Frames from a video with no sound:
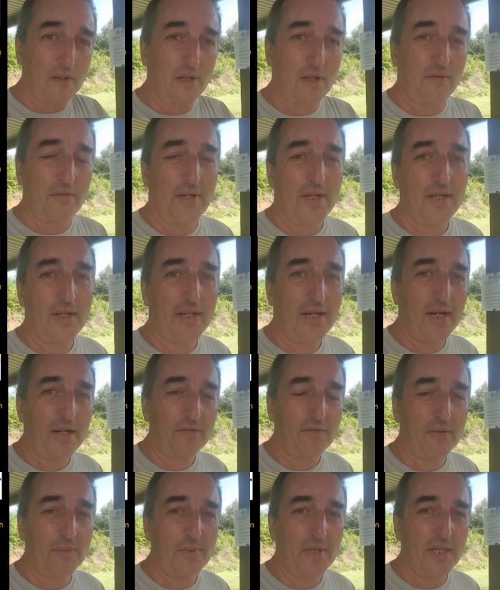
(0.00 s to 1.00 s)
are written
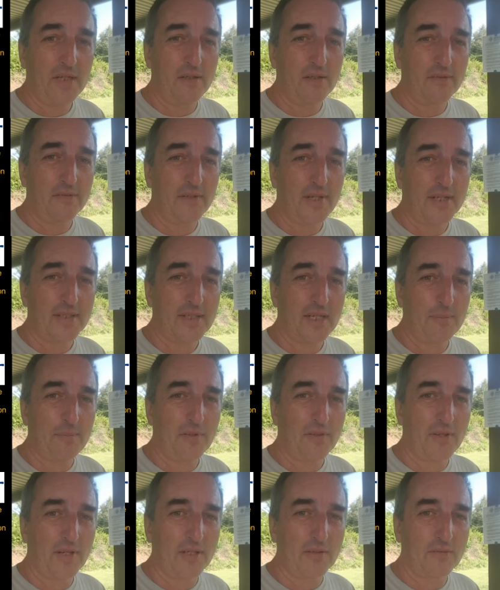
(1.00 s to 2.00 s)
down for meters and that type
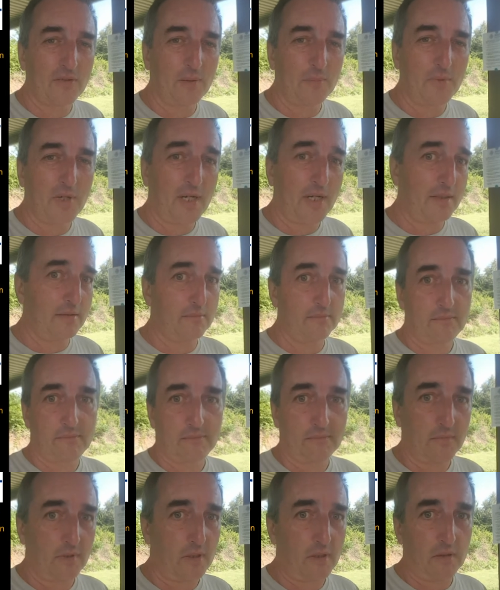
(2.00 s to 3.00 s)
of thing, so I'm not
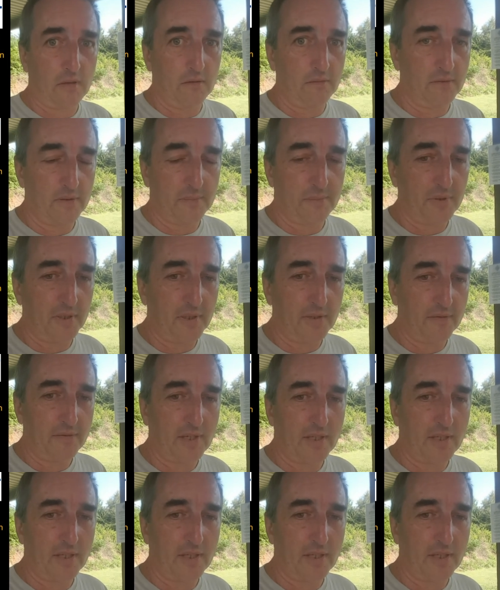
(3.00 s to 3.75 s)
all over the place.